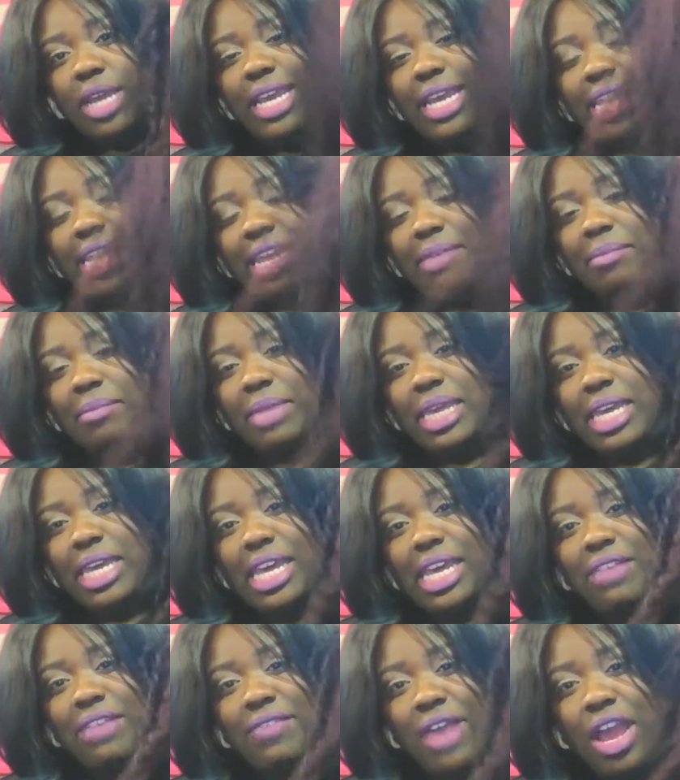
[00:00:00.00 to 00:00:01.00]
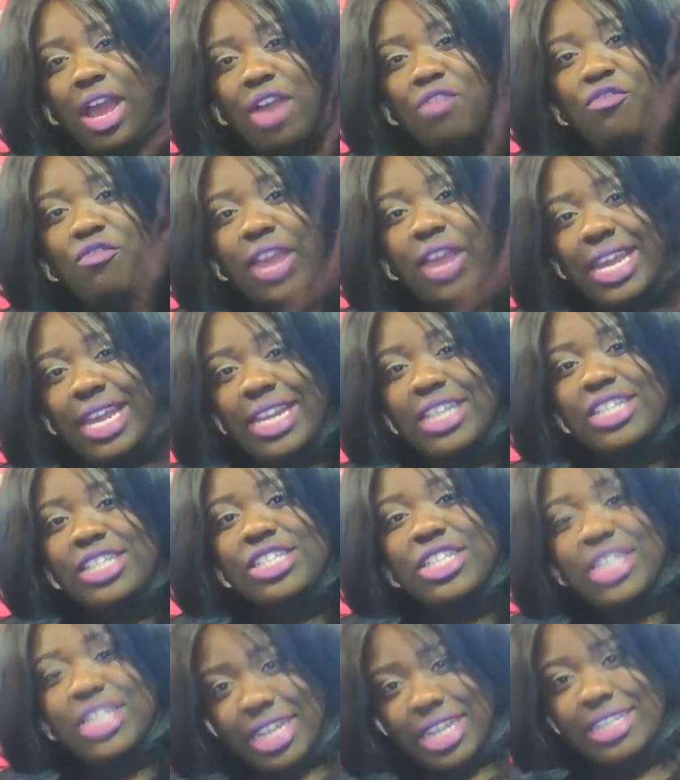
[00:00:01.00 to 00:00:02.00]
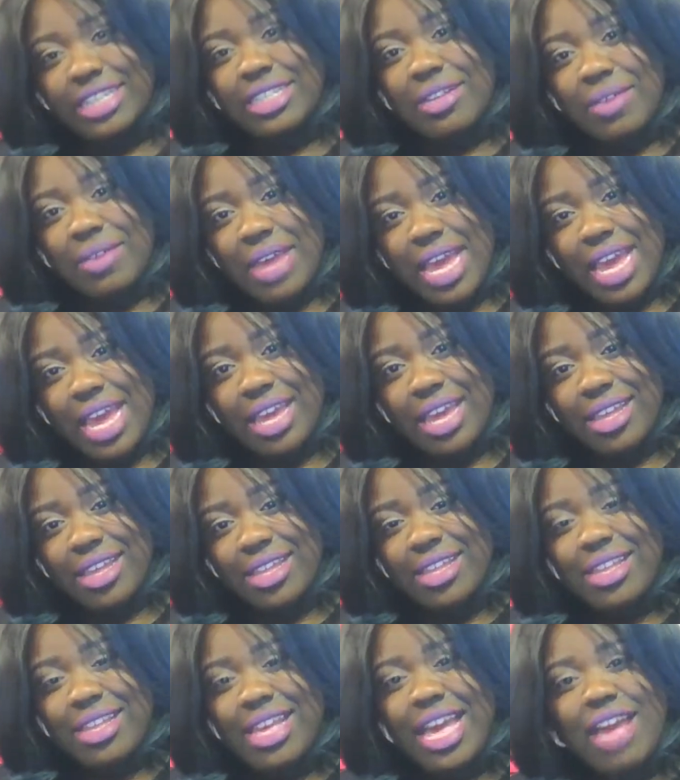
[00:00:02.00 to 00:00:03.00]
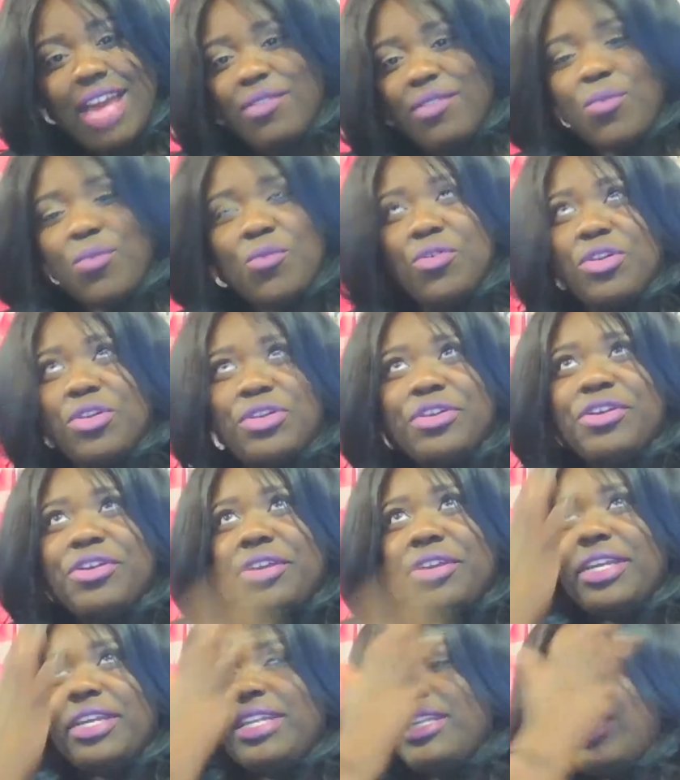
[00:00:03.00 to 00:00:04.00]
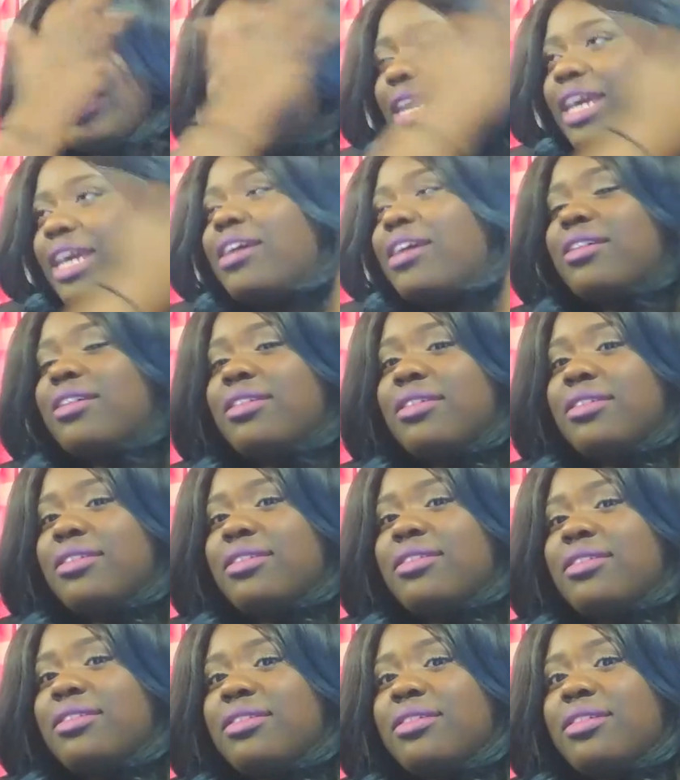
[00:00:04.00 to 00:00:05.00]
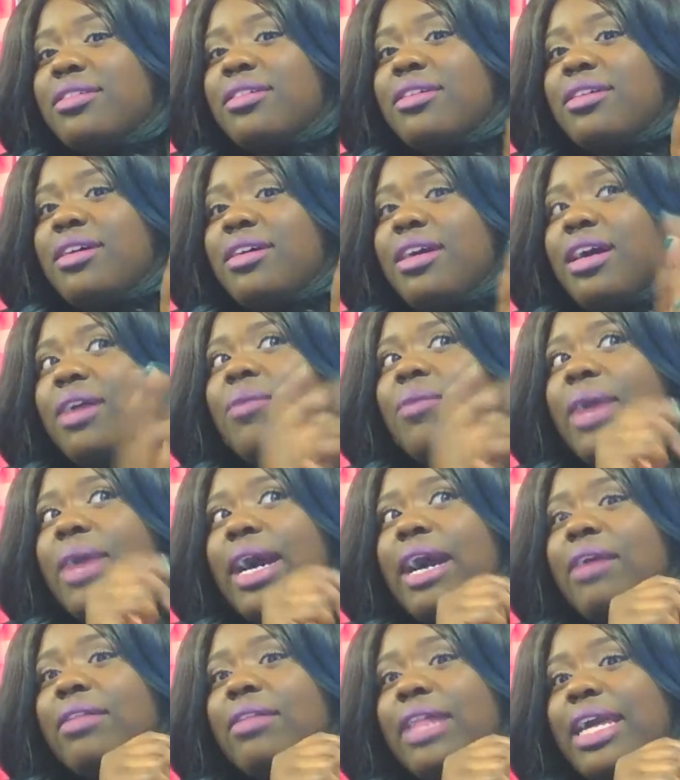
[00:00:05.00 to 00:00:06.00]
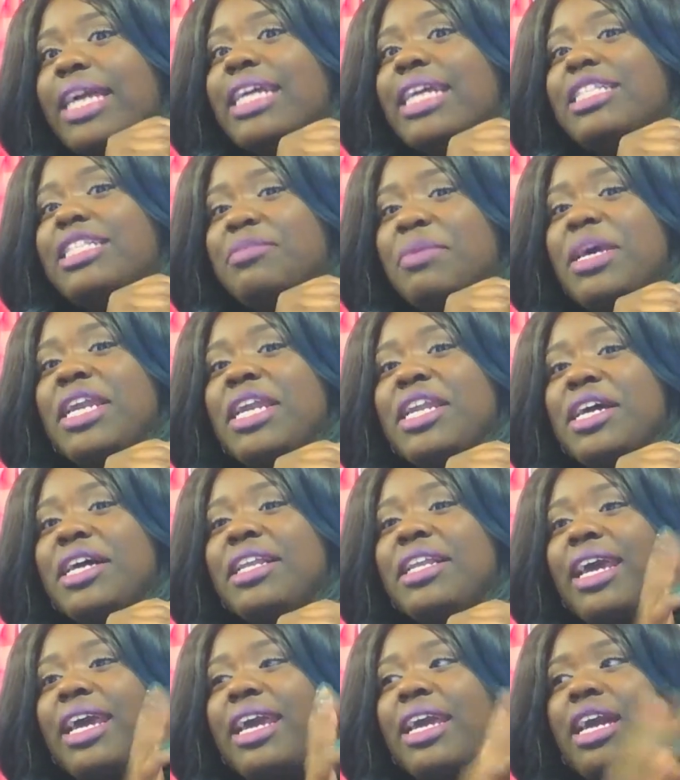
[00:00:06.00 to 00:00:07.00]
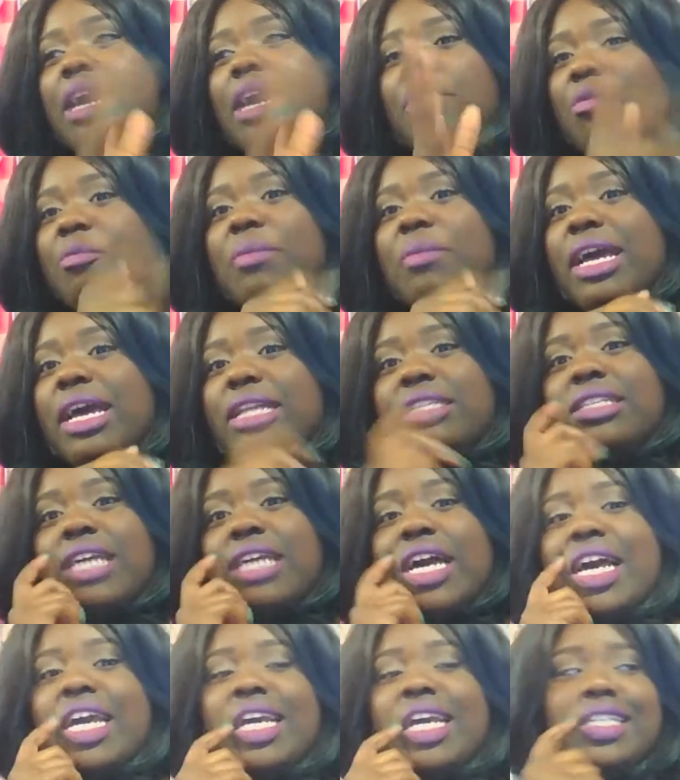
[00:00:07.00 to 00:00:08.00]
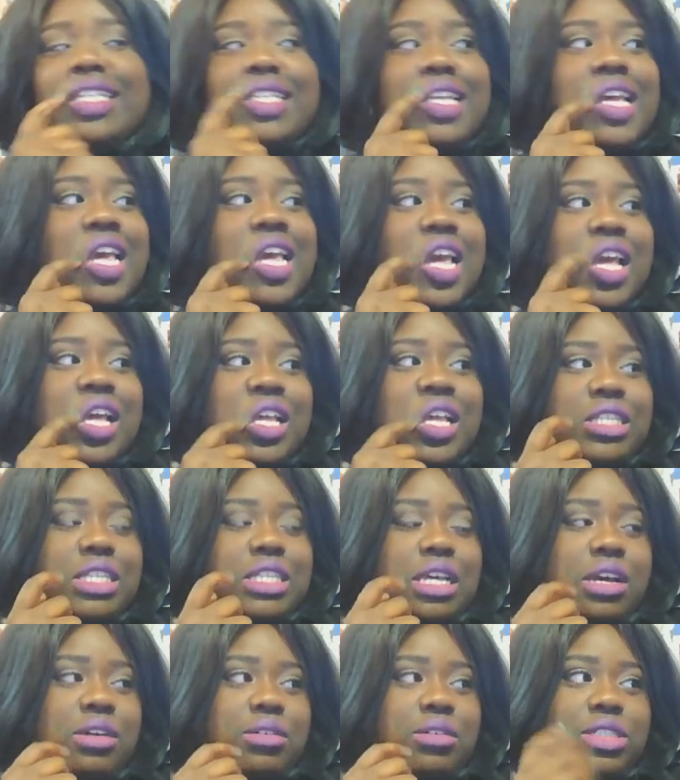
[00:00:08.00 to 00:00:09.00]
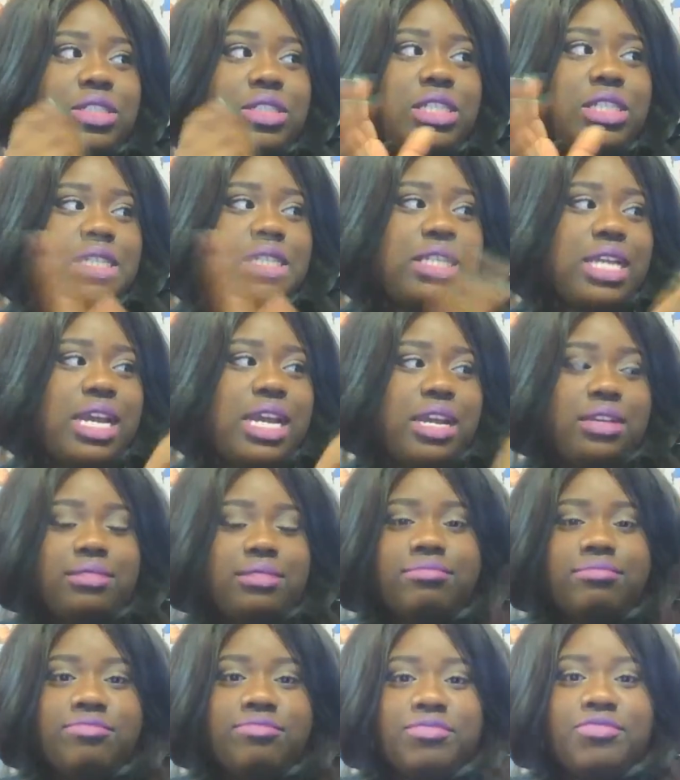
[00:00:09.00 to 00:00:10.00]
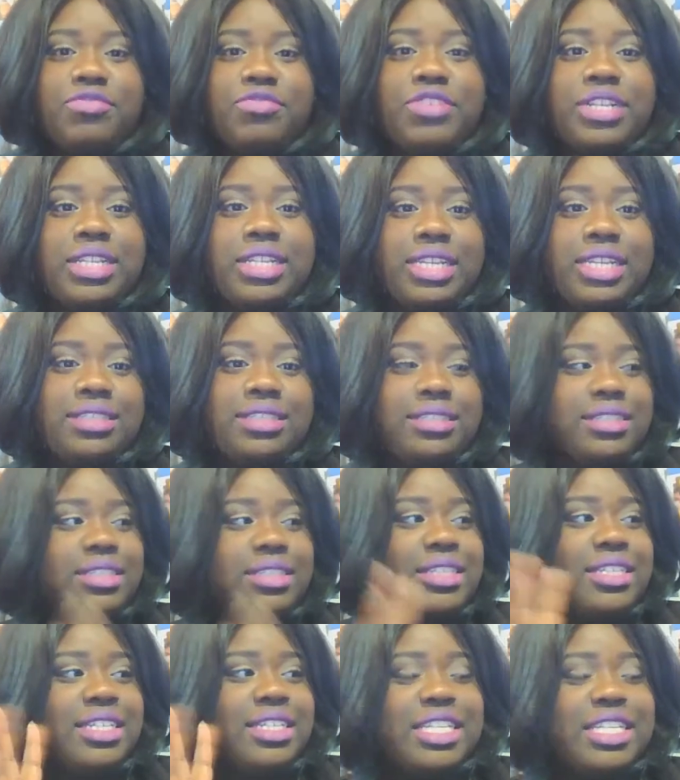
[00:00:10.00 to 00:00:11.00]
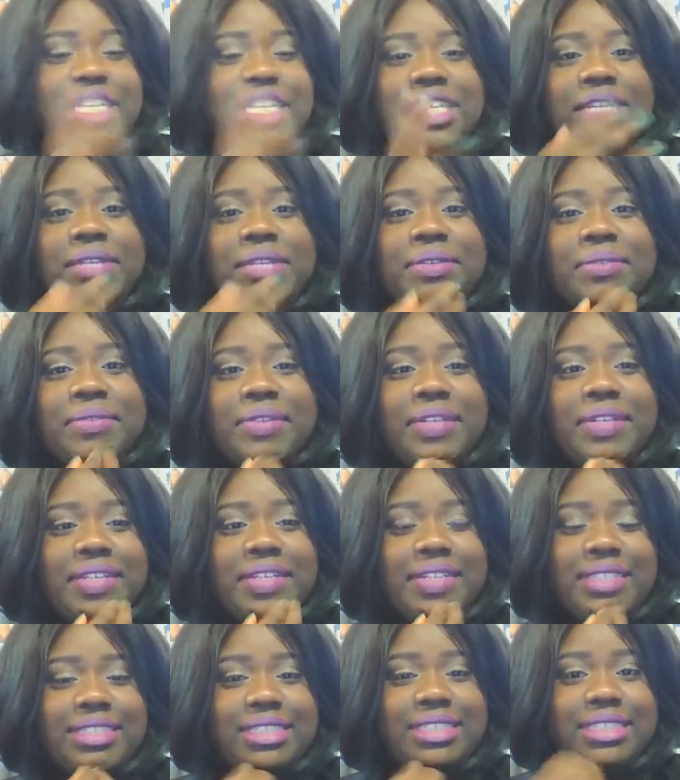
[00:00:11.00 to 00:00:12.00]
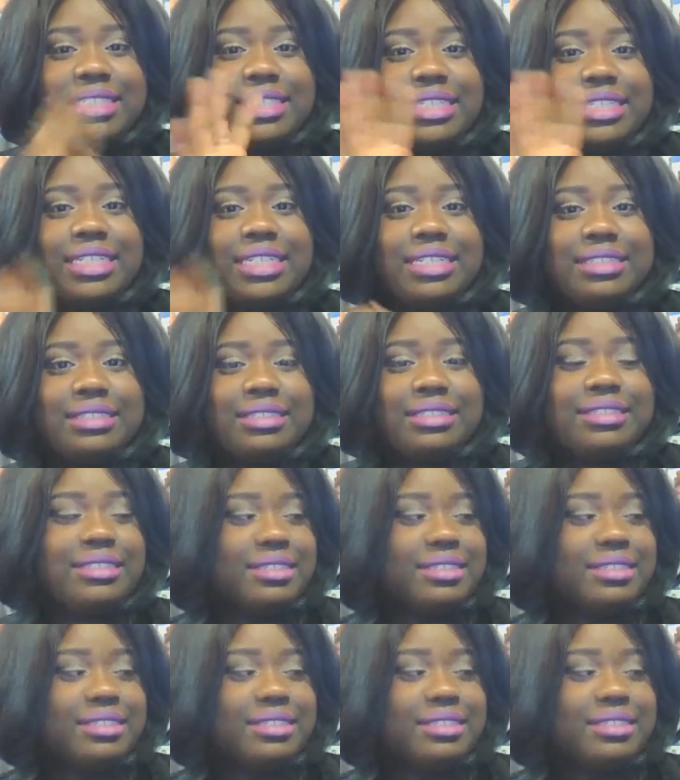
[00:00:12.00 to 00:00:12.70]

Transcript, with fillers: do not get at me of how raggedy she looks, okay? I haven't worn her in like a while. Like it's been like a couple months, guys. So she's not really cute, you know.